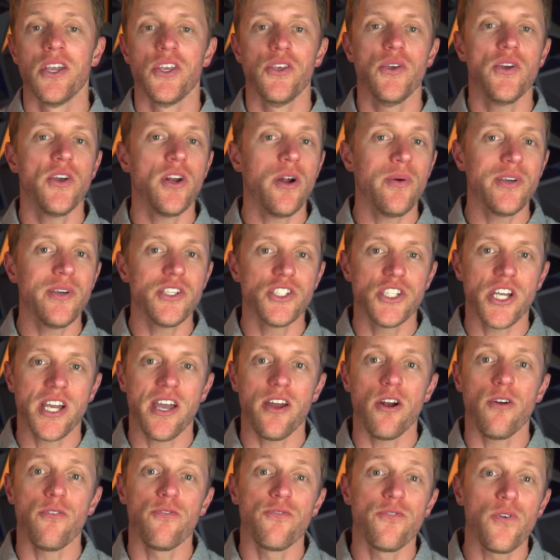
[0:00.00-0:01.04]
you can always check
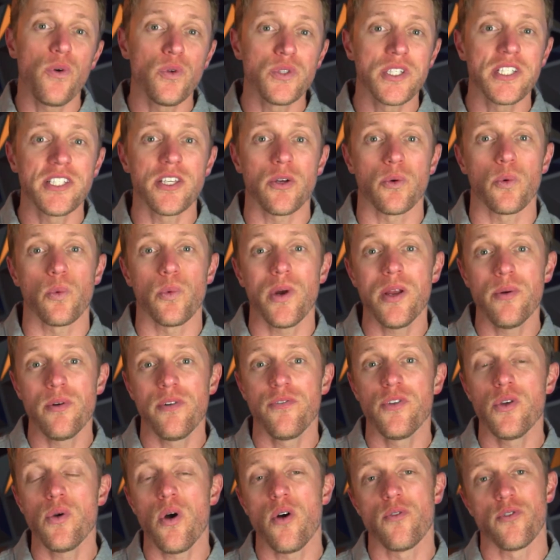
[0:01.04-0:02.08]
out our full detailed written
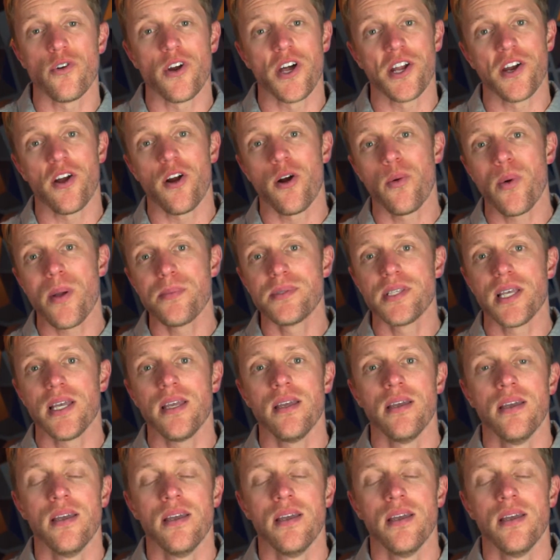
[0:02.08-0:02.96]
review over on our website.